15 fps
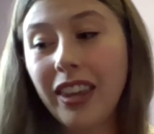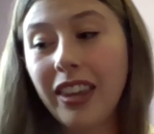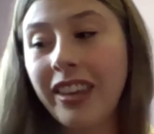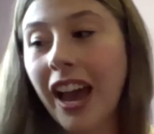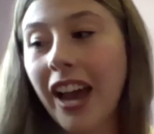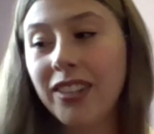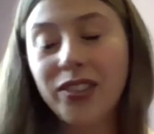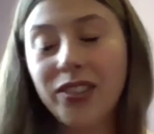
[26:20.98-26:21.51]

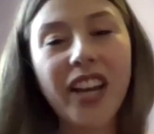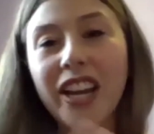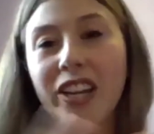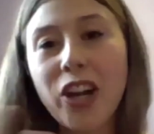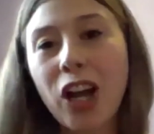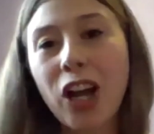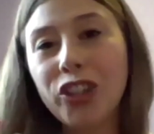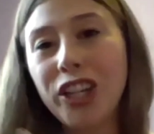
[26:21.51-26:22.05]
Guys,
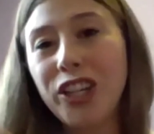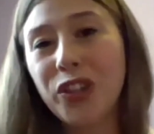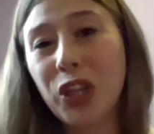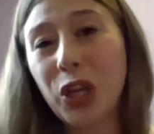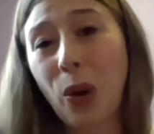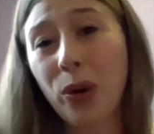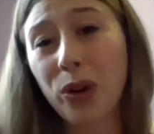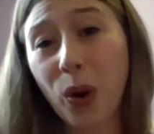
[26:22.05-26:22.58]
technology isn't
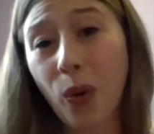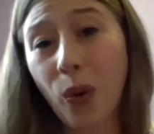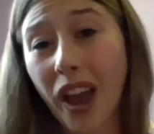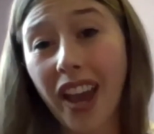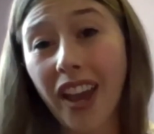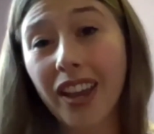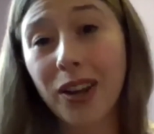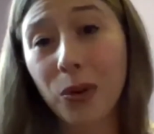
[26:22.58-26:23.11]
going
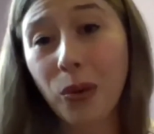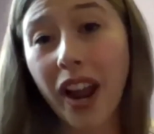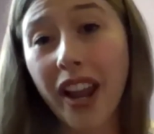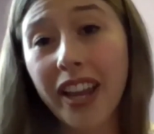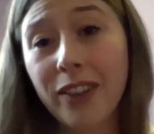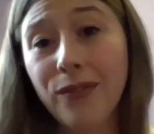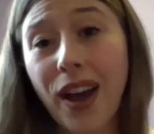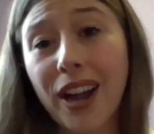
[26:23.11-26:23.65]
away,
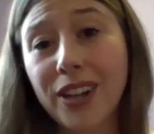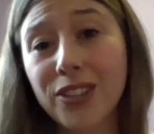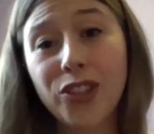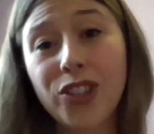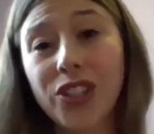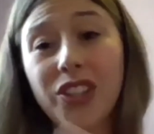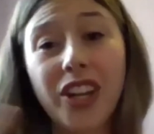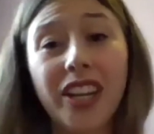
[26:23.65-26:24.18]
right? In fact, it's
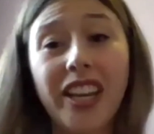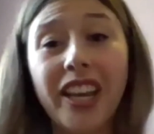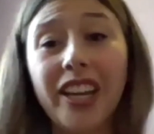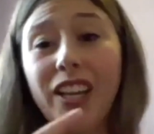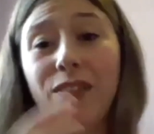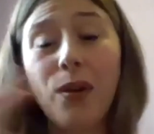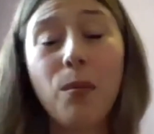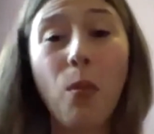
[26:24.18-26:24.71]
just going to get
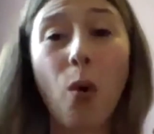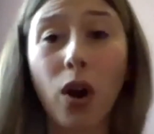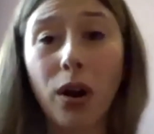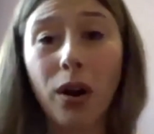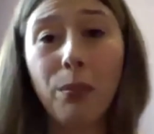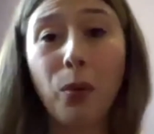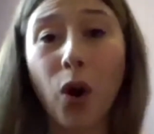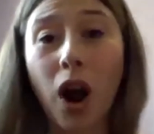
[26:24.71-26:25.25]
even
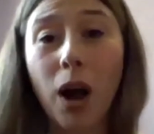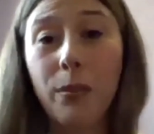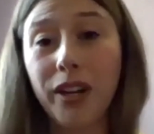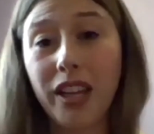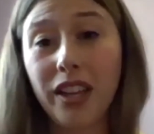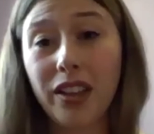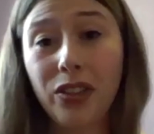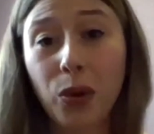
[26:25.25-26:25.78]
more
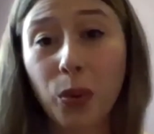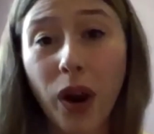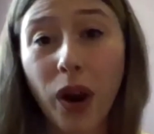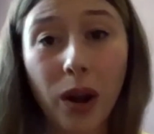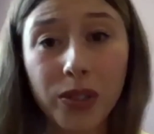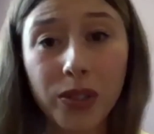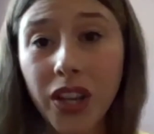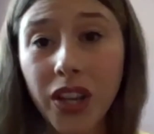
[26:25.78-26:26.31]
prominent
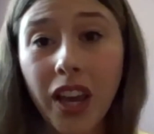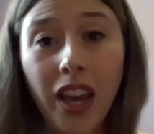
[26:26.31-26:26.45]
throughout,